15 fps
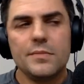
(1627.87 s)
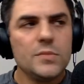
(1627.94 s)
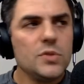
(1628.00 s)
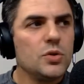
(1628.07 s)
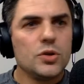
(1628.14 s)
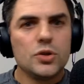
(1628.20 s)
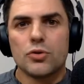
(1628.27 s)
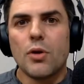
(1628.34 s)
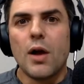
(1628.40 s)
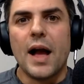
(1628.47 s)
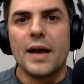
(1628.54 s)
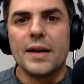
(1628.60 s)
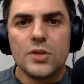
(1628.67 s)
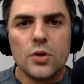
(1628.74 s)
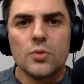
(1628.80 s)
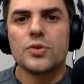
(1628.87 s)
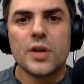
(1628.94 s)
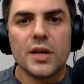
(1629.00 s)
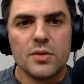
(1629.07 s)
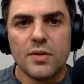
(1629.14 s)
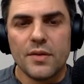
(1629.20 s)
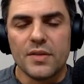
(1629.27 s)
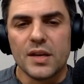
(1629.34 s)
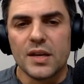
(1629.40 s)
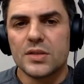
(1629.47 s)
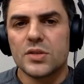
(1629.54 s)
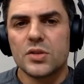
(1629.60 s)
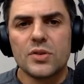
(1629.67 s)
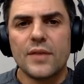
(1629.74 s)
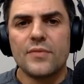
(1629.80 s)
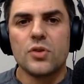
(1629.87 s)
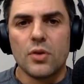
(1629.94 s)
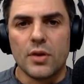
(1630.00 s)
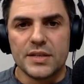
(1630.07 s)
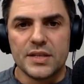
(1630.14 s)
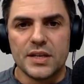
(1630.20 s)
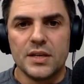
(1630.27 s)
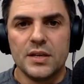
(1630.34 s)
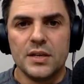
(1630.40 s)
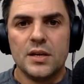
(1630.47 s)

You could try. Don't try to do everything. It's gonna drive you crazy.